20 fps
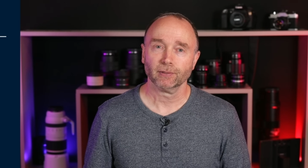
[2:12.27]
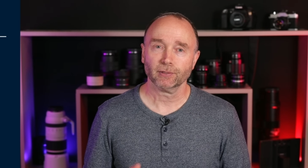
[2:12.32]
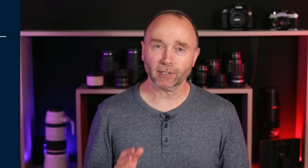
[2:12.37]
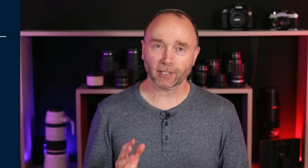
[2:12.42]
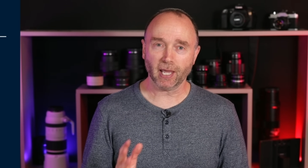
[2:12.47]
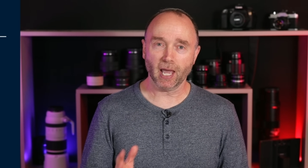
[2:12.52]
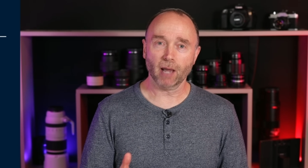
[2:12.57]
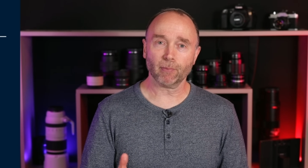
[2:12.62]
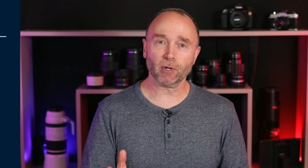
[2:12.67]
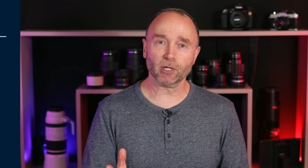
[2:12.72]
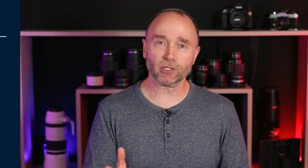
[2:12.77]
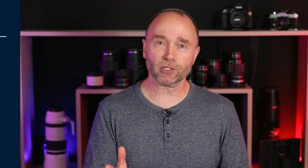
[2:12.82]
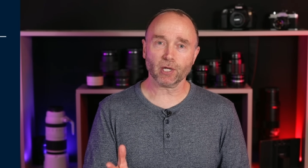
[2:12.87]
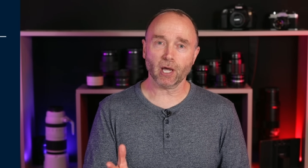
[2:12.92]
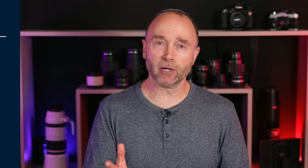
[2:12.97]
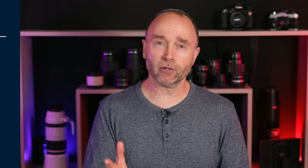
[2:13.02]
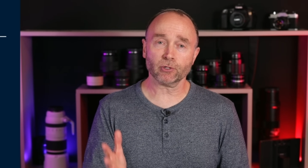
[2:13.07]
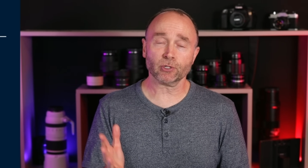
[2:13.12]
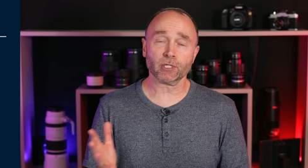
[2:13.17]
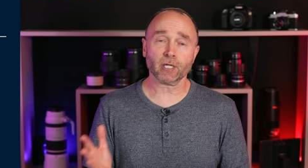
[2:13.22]
The Camera
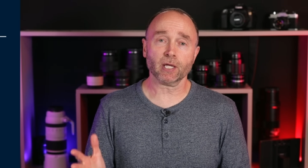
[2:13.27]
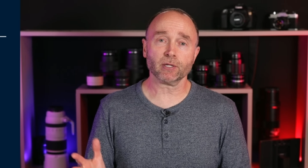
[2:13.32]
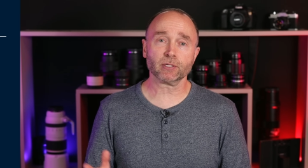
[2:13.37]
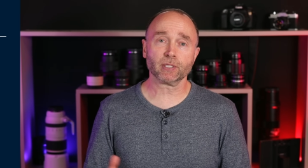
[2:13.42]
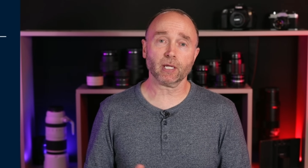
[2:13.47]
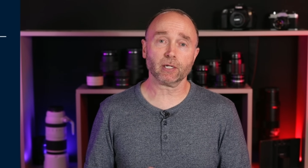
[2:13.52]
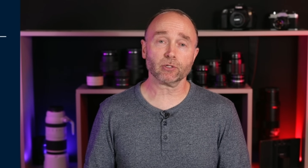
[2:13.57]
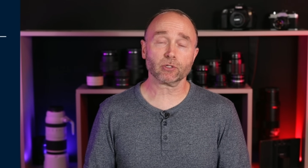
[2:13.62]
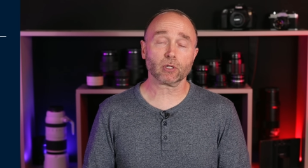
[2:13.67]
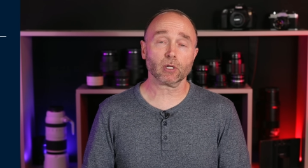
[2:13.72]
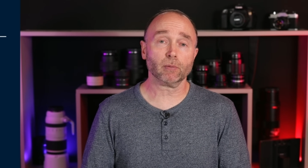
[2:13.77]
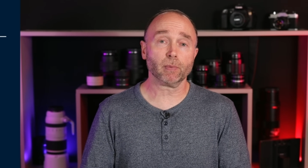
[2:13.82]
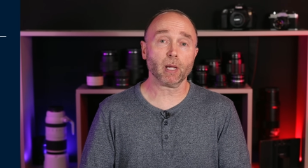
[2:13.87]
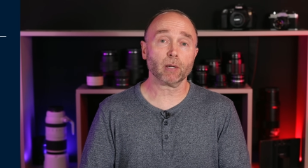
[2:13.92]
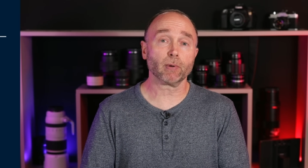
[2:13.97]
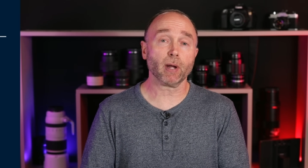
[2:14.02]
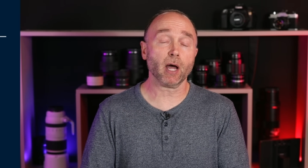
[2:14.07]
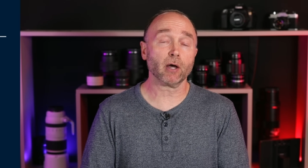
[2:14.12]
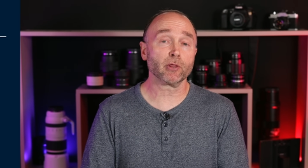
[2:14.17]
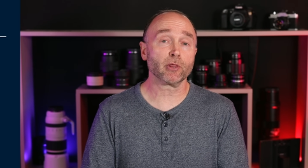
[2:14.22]
Insider says that it's going to be
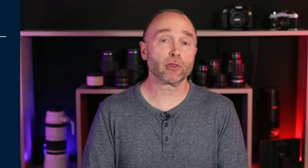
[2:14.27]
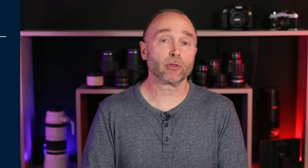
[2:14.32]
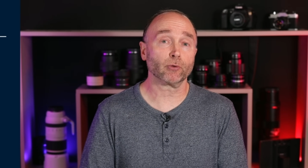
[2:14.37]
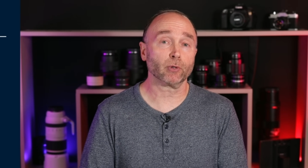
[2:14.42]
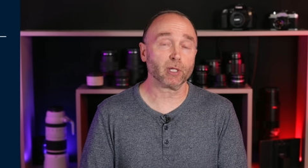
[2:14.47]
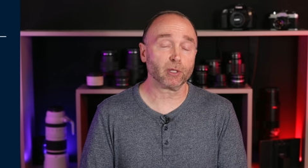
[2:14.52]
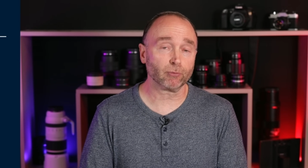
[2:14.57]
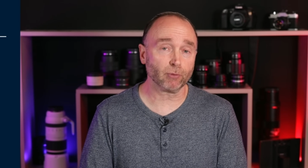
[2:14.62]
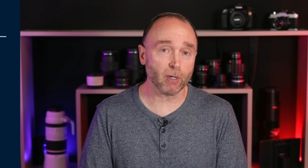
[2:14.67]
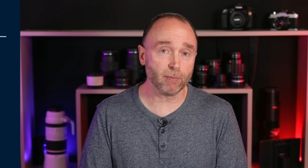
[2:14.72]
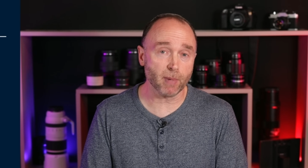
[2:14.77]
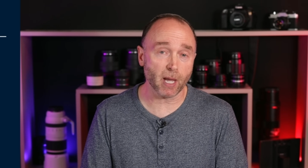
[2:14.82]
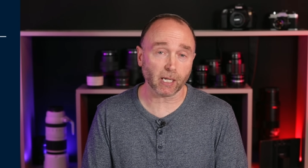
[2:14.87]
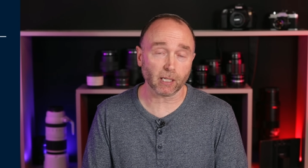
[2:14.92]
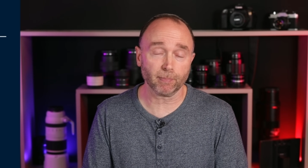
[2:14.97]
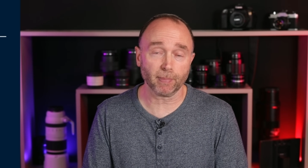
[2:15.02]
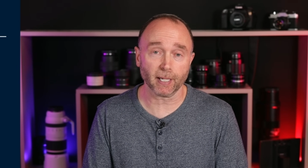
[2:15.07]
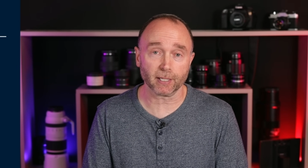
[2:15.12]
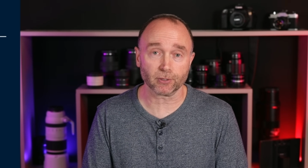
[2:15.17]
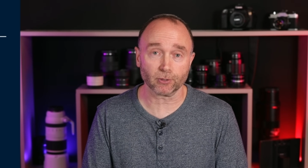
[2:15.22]
around 33
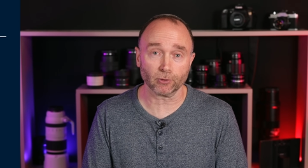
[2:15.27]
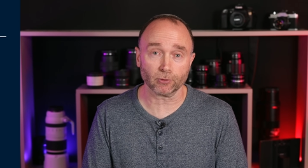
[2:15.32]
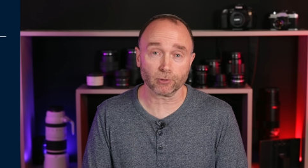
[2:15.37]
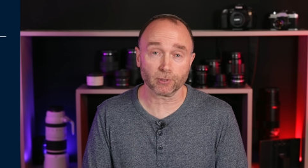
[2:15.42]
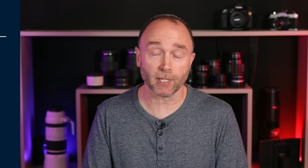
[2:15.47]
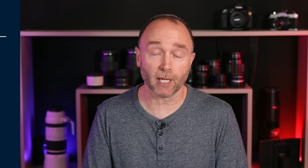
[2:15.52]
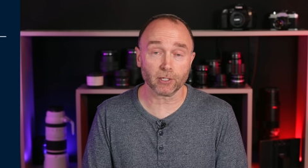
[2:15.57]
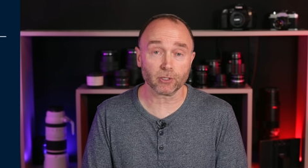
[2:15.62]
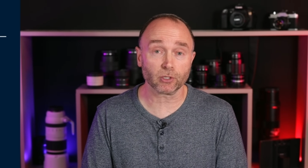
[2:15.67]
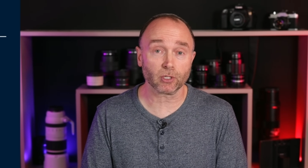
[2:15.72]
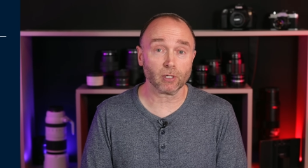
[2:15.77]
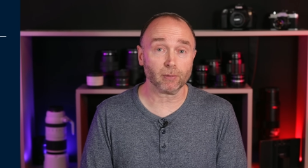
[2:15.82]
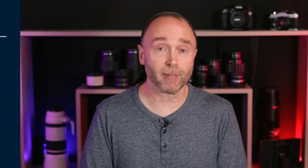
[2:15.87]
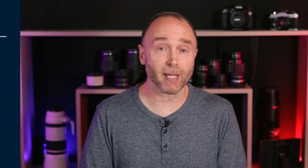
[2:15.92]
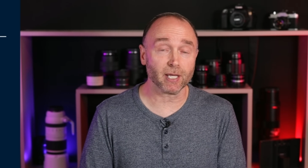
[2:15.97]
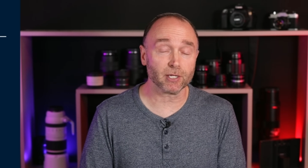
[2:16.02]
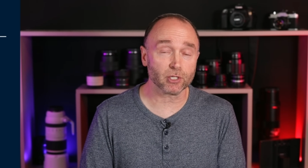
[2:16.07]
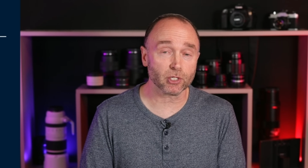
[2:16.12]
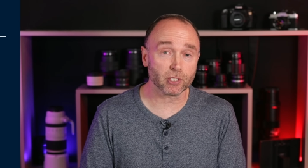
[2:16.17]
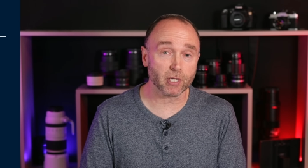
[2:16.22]
megapixels, that it's going to
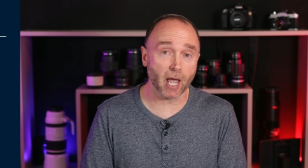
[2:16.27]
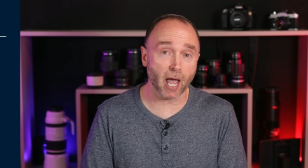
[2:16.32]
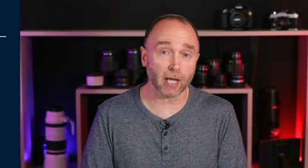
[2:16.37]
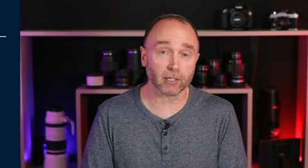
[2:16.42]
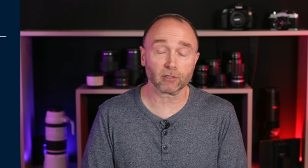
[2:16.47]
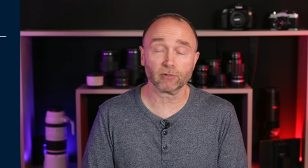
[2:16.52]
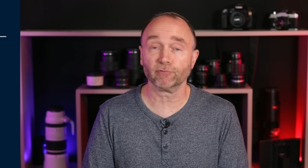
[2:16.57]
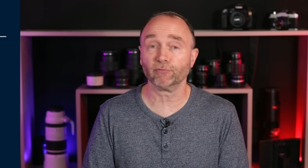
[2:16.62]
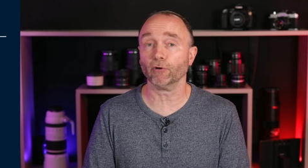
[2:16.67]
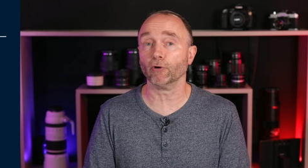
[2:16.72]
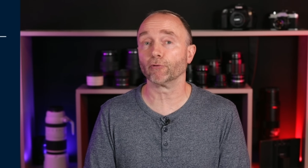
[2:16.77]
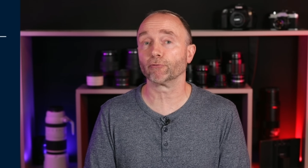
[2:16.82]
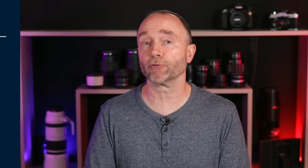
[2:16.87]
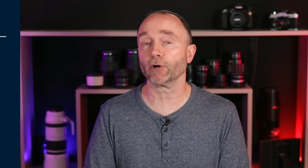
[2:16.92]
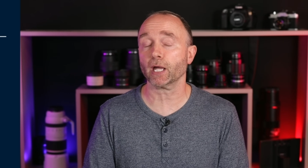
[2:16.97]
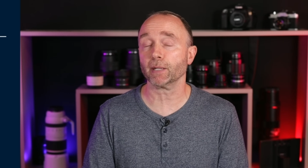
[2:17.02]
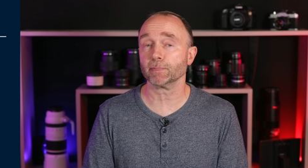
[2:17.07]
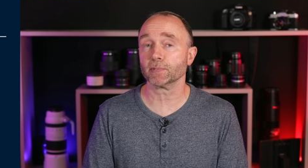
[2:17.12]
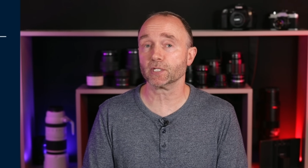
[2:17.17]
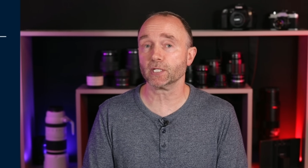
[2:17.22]
be a stacked full
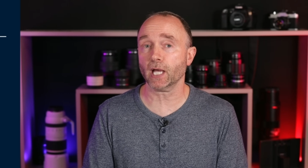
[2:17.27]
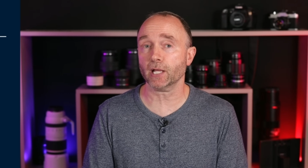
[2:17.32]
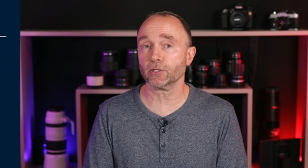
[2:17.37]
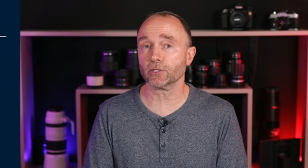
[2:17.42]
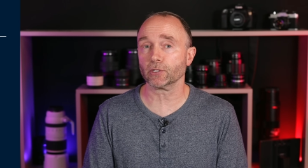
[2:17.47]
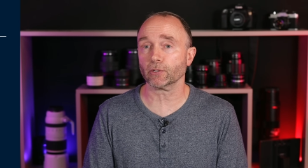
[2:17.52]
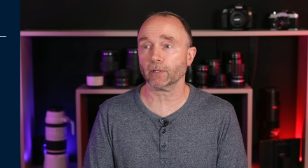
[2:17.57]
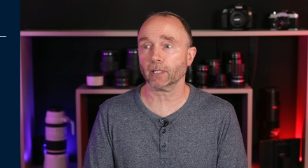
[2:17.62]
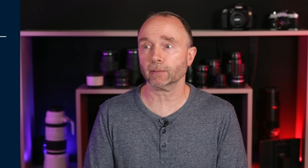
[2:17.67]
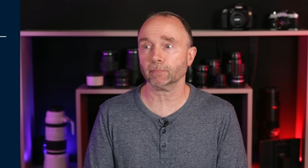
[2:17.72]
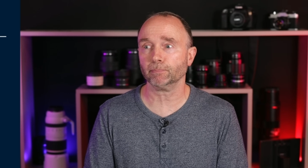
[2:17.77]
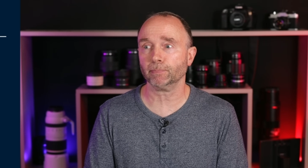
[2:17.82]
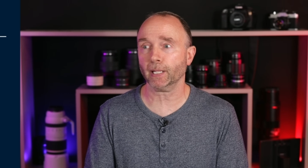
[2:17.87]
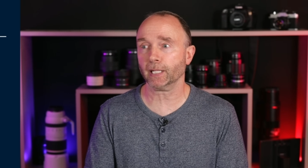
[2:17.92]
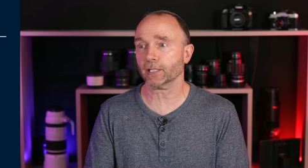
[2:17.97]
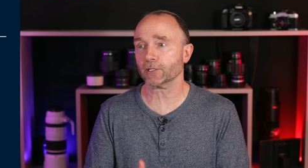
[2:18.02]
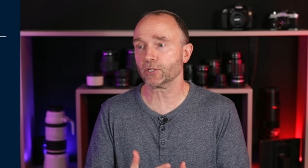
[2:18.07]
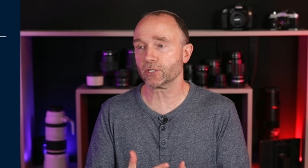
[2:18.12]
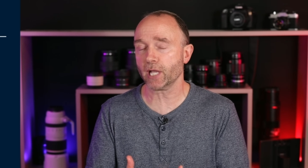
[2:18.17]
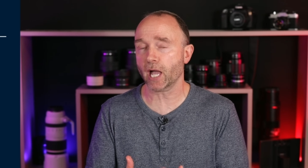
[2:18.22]
frame sensor, and
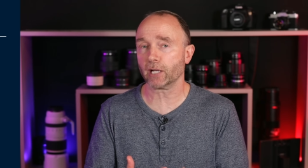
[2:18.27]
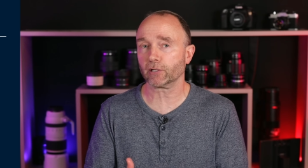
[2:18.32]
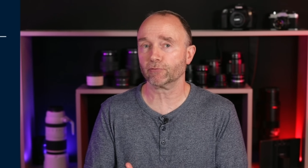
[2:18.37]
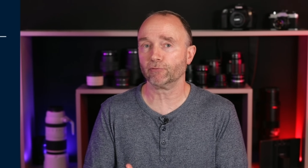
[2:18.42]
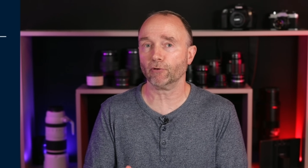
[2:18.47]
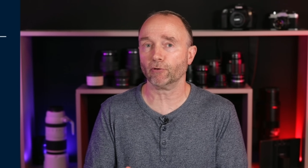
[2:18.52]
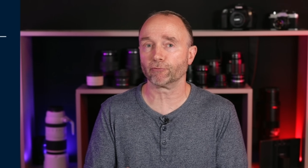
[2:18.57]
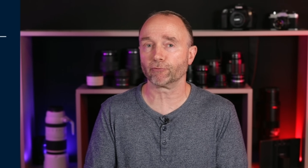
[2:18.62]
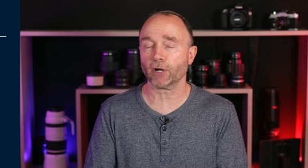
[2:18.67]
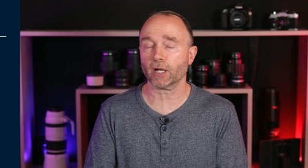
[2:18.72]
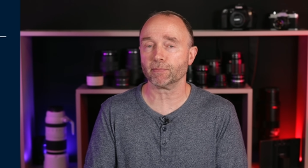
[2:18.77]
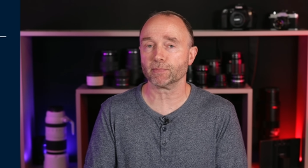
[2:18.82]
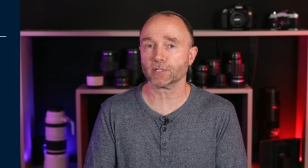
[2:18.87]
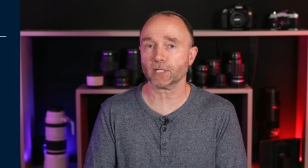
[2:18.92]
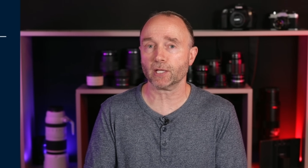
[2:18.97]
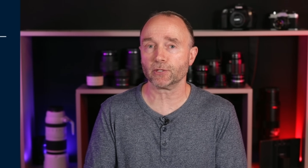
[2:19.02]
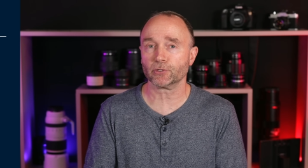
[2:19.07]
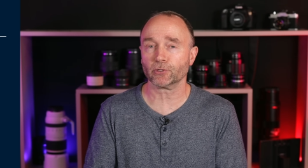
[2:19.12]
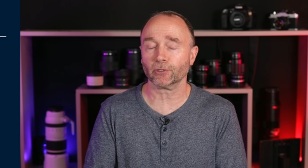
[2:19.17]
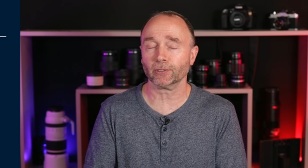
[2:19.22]
being a stacked full frame
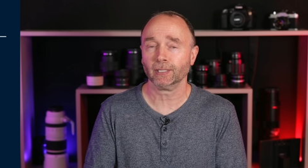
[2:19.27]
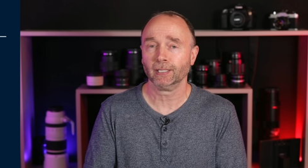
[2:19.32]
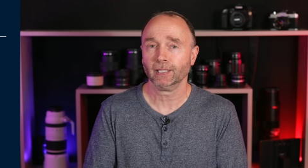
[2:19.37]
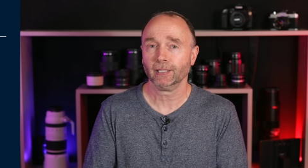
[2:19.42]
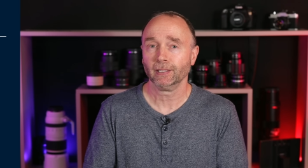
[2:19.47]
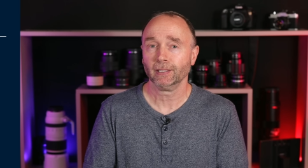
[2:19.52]
sensor